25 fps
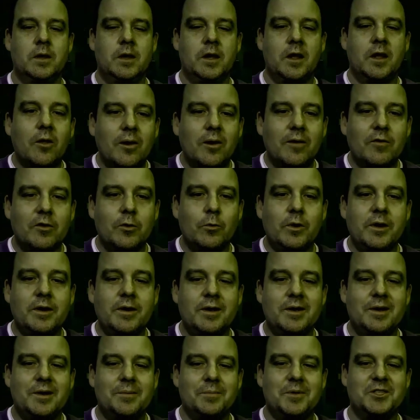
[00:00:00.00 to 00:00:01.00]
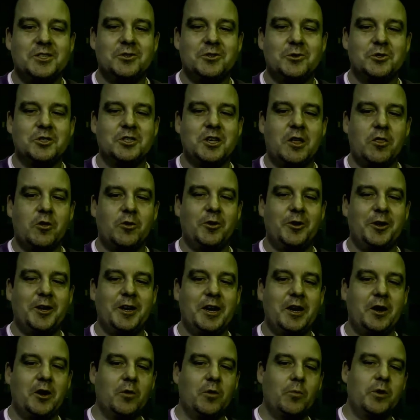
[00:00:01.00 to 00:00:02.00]
Hello everyone, Mr.
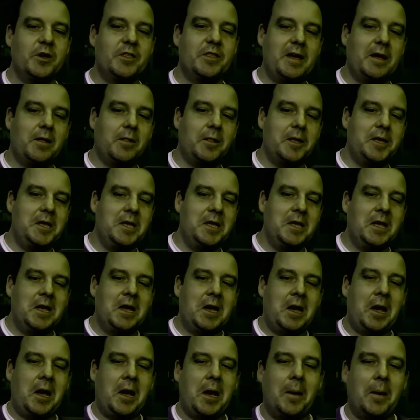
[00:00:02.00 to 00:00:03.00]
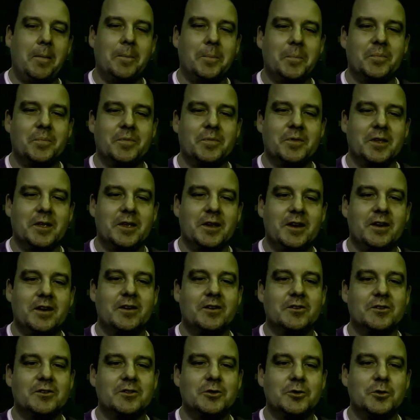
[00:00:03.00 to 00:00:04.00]
Sutherland here with Ellie,
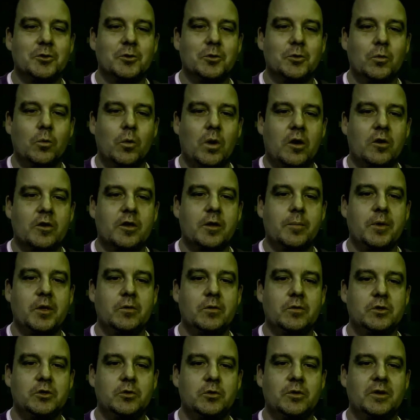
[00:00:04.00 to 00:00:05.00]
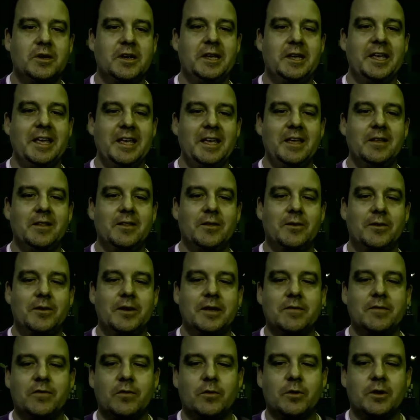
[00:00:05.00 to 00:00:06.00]
here to welcome you to
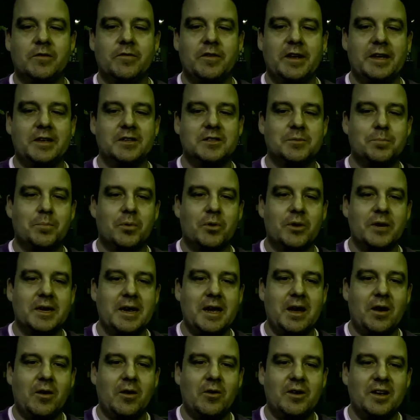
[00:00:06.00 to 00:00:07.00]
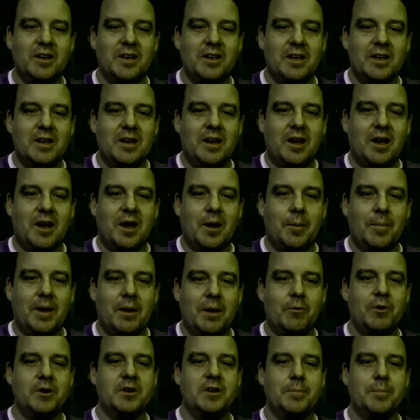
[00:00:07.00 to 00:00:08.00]
eLearning for Advanced Pre-Calc.
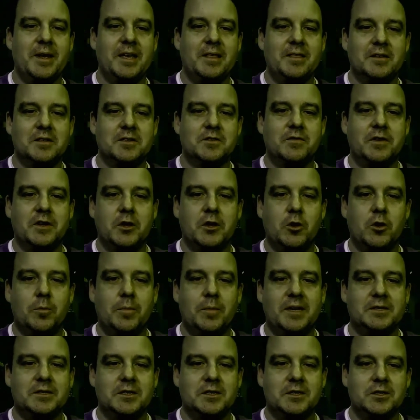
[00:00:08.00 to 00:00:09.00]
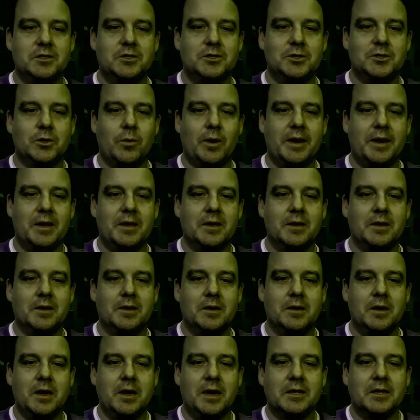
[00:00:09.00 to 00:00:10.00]
I wanted to make this video message so I could
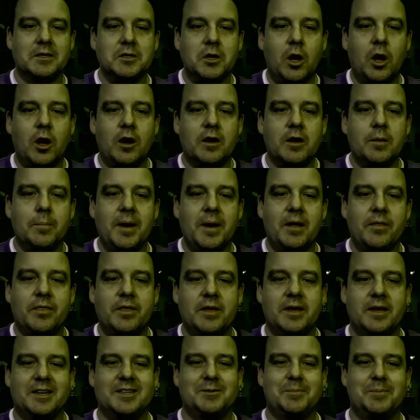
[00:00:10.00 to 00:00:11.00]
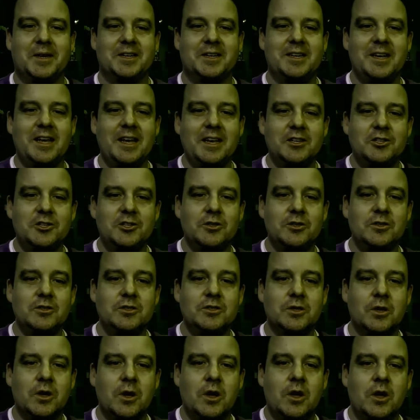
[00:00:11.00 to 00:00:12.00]
kind of talk about the
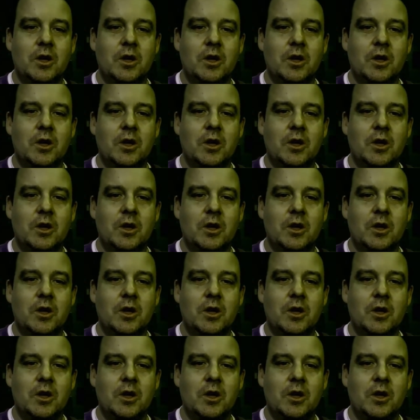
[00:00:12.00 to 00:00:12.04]
expectations,